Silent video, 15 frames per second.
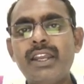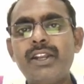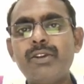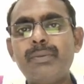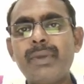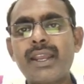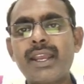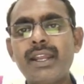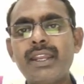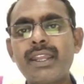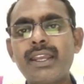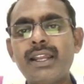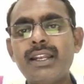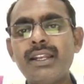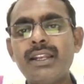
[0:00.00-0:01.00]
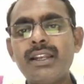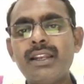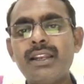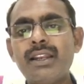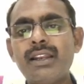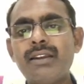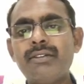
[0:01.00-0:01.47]
into mechanical
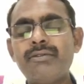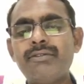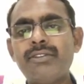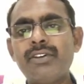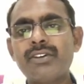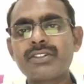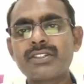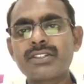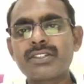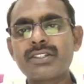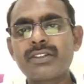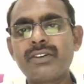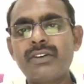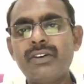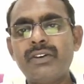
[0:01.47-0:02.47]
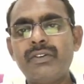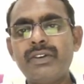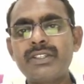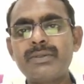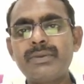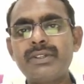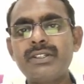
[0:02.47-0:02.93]
force,
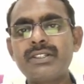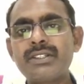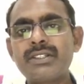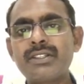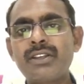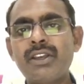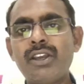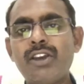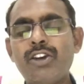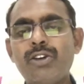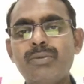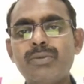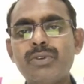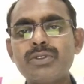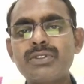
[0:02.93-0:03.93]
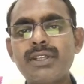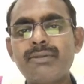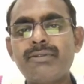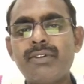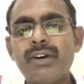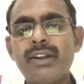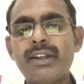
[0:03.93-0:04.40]
which means moves the
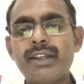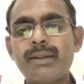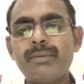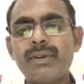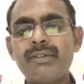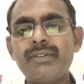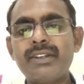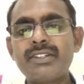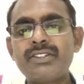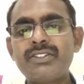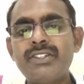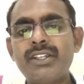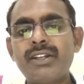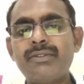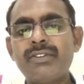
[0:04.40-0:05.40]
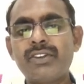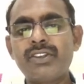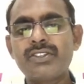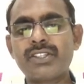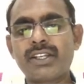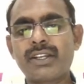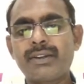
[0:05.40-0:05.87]
pointer from its zero
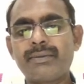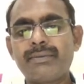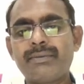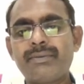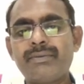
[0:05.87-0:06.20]
position.